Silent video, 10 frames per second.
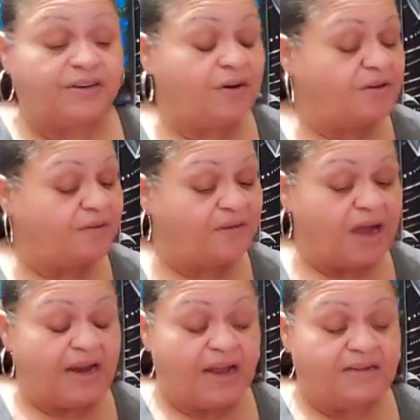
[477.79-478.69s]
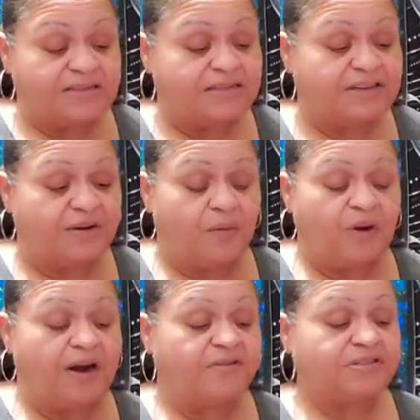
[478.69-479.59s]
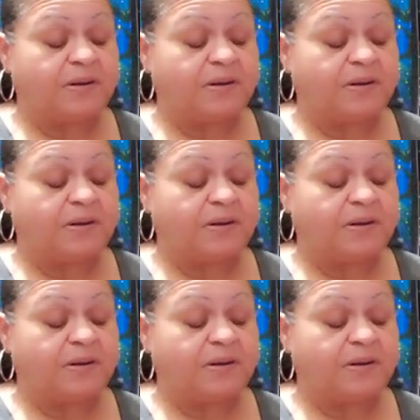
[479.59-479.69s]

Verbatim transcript: you know, your finances here or whatever.